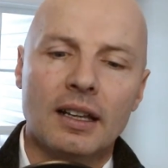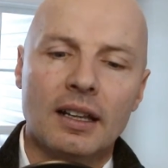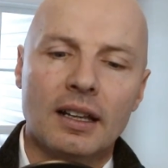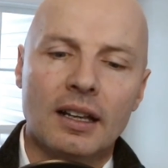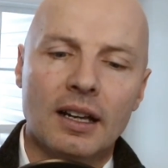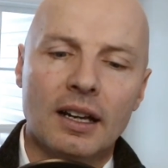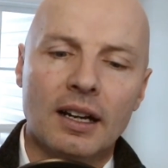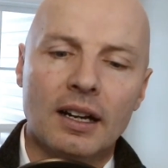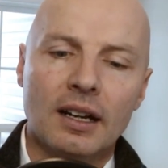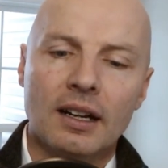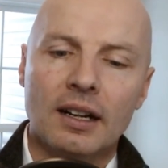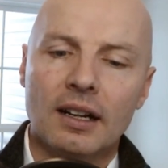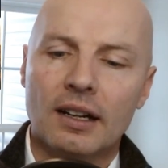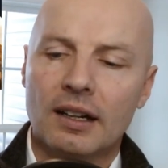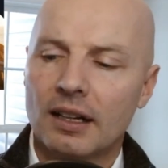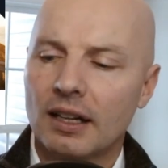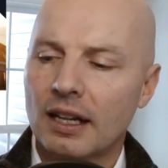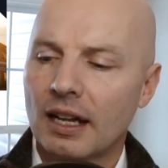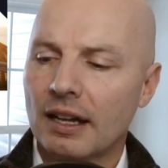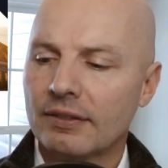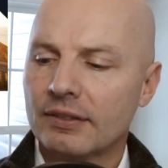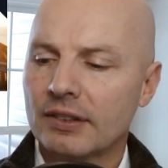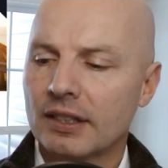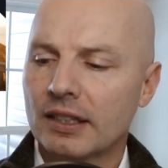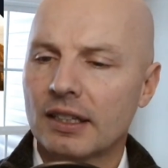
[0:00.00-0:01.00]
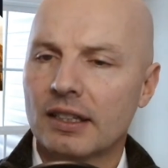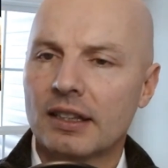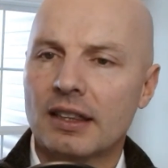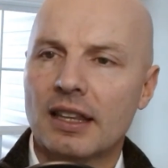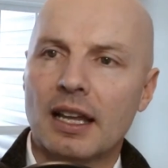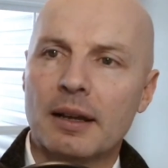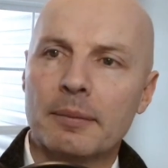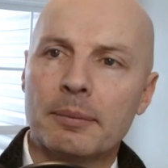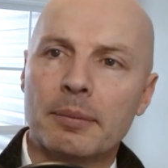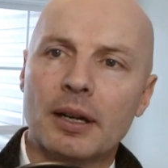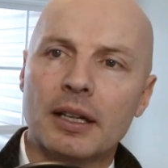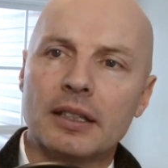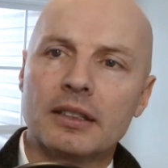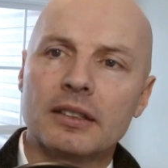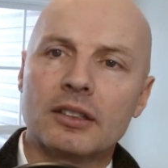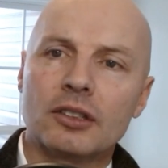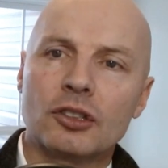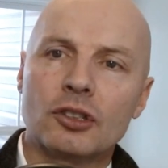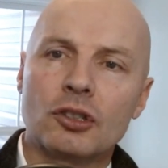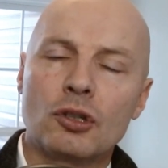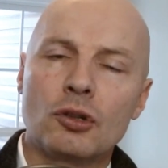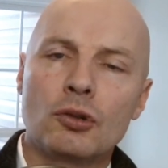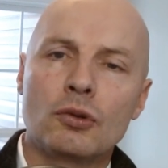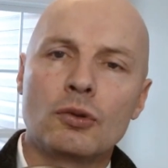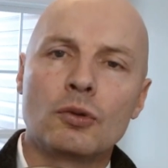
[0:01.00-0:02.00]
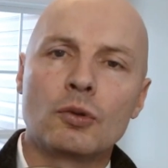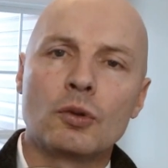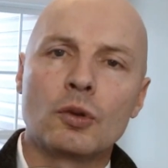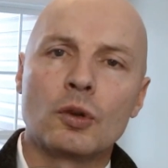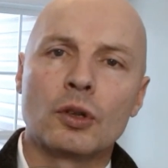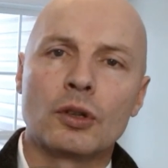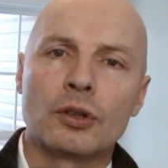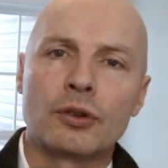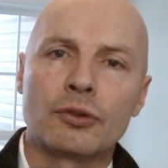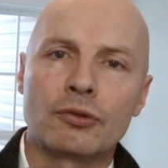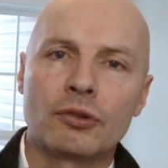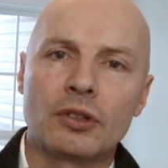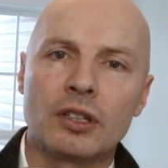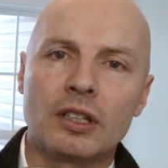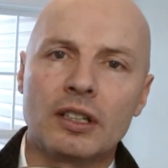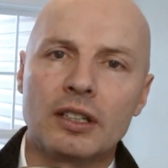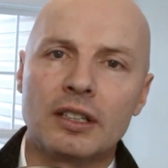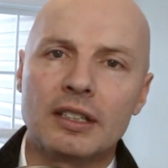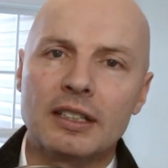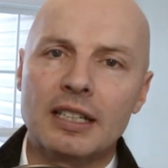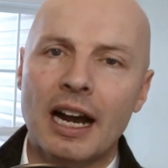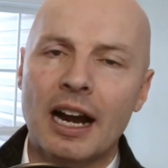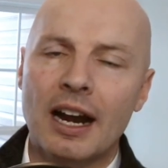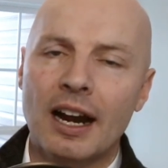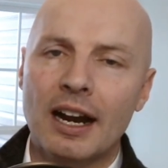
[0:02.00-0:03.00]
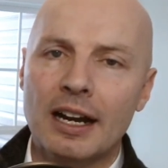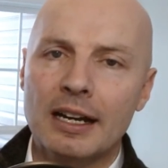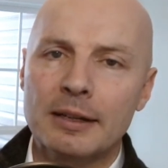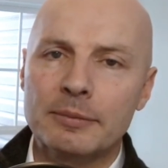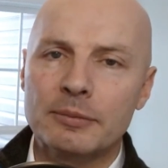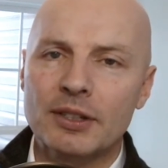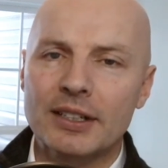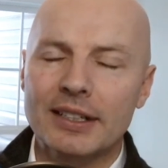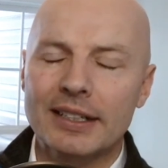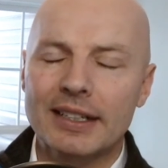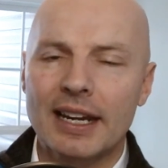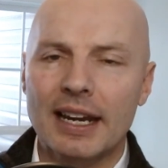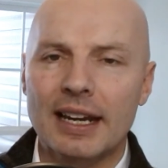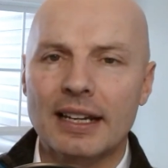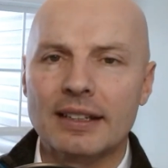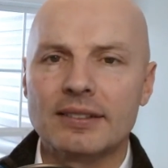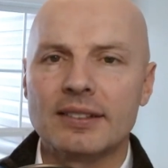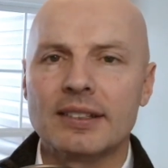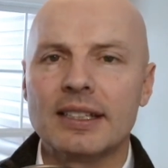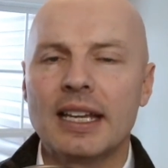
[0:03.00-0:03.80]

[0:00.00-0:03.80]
I'll have to hit that button 2 or 3 times, I guess.